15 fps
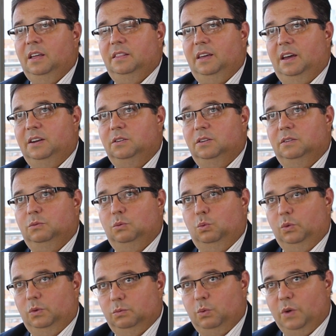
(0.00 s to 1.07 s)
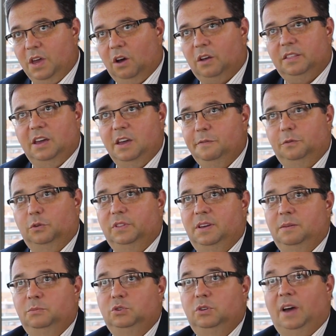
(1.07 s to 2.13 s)
that we are there for
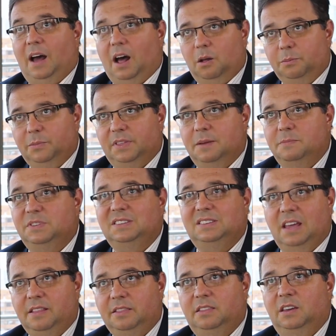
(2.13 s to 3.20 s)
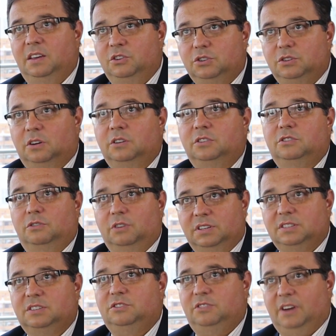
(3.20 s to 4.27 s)
them to help them set their insurance
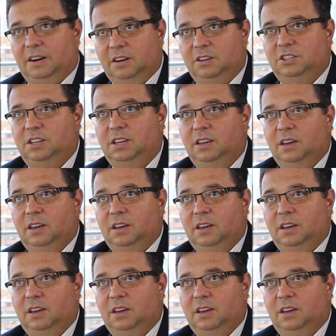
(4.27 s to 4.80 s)
risk strategy.